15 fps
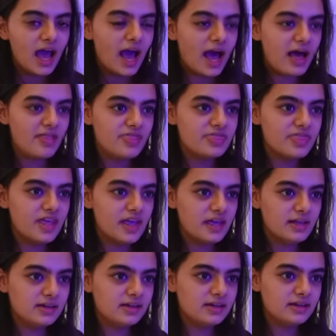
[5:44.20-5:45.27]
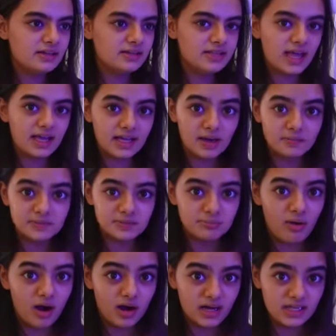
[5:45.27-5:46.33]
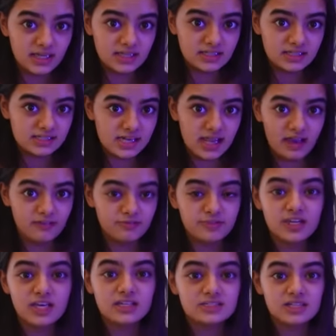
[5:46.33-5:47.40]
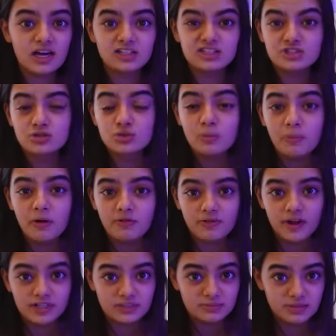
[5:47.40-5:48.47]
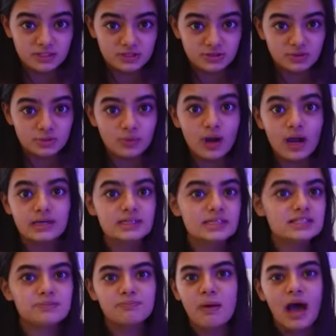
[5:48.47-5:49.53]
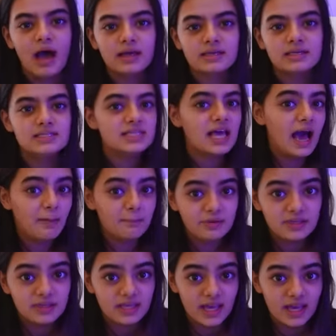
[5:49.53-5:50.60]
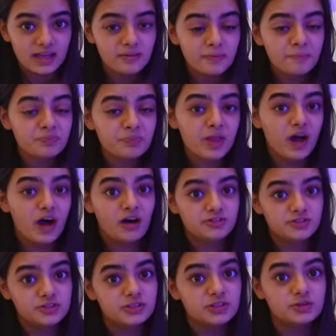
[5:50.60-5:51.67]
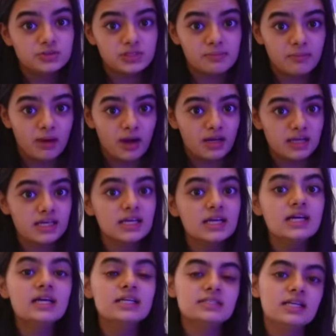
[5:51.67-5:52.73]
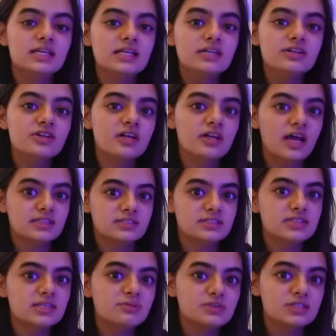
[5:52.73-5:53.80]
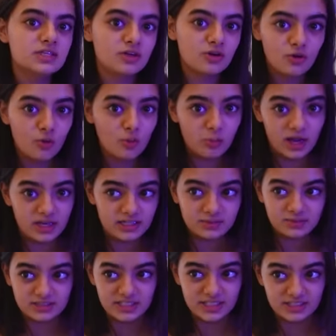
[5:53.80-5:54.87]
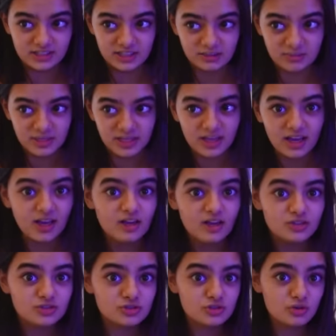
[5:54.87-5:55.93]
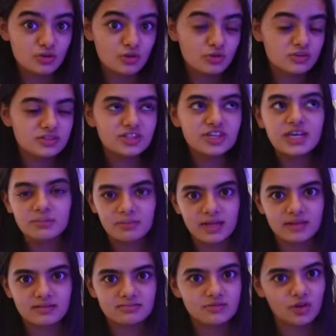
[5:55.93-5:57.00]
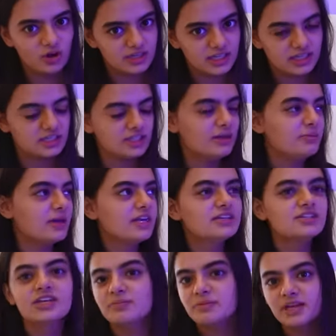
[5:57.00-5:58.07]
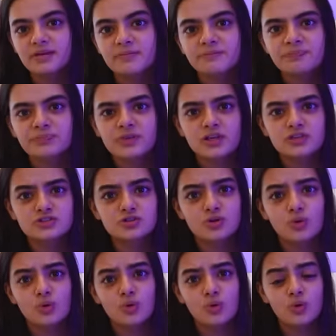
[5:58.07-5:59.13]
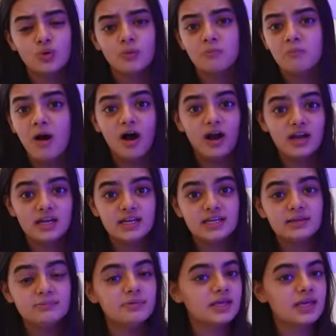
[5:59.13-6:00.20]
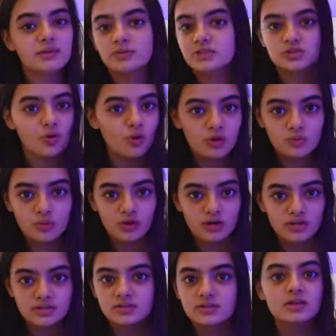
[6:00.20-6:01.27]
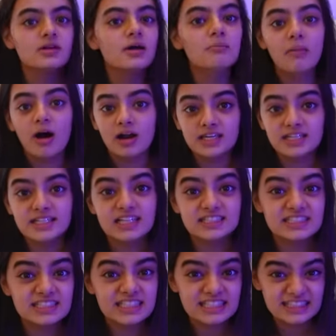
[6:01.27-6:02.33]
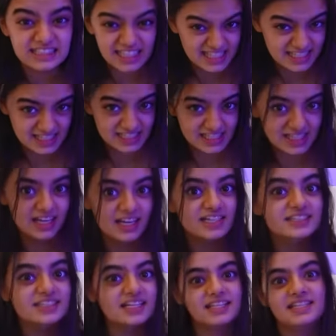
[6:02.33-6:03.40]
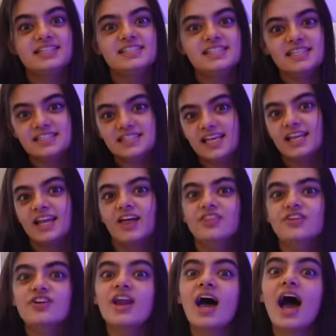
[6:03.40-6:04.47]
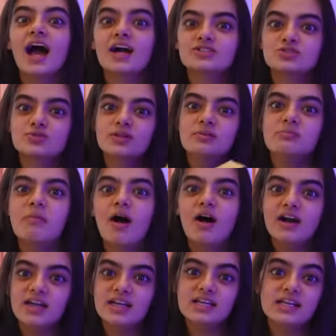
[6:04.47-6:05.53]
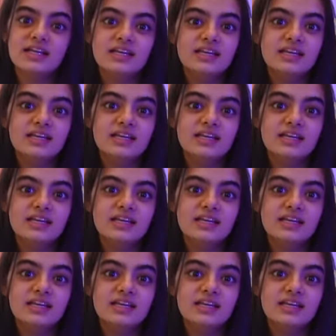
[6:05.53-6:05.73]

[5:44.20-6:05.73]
And then there comes Marley in his life. Things are too perfect to be true and he's back, he's happy again after losing Marley till he realizes he was in a coma and he was daydreaming. So dreaming, not daydreaming, dreaming. So Marley became his whole world. Marley doesn't exist till he sees another actual Marley